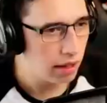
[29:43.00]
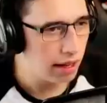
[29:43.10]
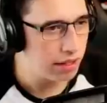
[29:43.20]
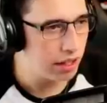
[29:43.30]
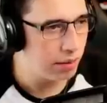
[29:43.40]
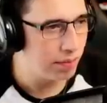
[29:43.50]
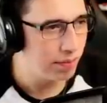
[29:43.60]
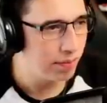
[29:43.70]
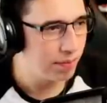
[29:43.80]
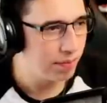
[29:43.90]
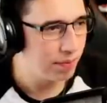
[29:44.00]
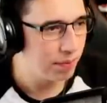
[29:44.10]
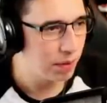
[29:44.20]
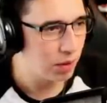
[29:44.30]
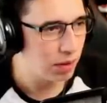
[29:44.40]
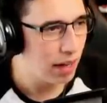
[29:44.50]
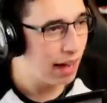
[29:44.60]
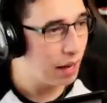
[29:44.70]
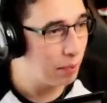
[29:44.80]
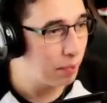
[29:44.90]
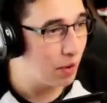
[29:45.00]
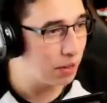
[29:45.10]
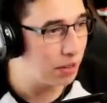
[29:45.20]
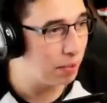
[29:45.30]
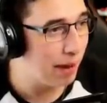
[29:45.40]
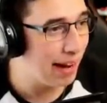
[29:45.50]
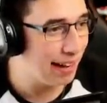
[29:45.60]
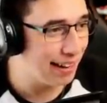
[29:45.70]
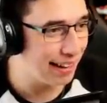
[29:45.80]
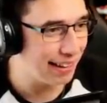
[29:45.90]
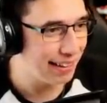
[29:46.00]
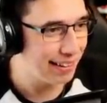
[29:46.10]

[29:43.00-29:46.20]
Hey, team! Hey, Book, you made it!